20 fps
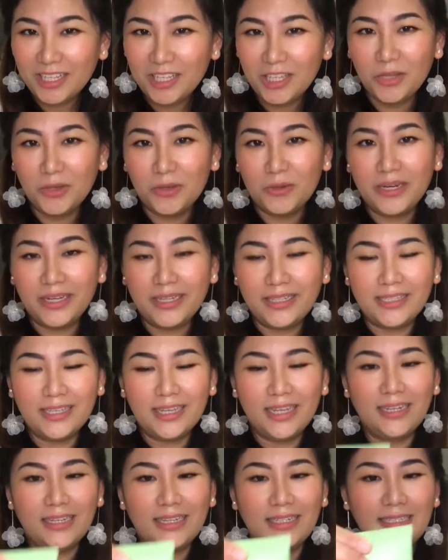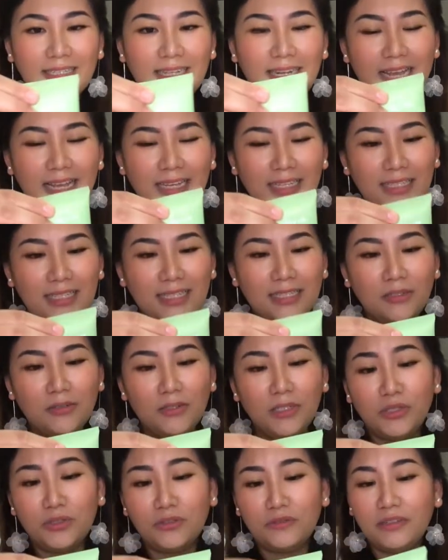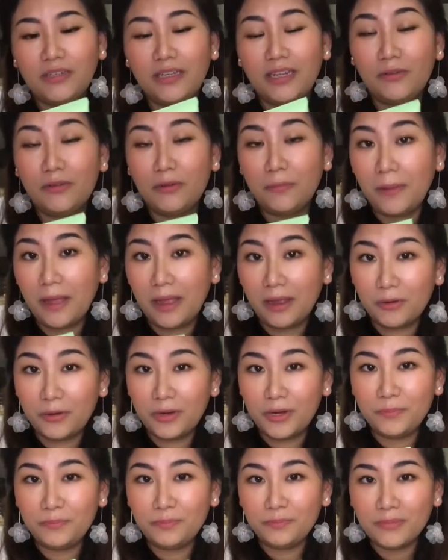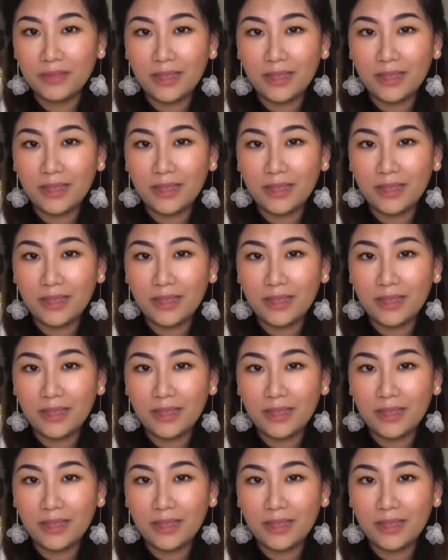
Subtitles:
curated this latest Rejuvenate repair cream,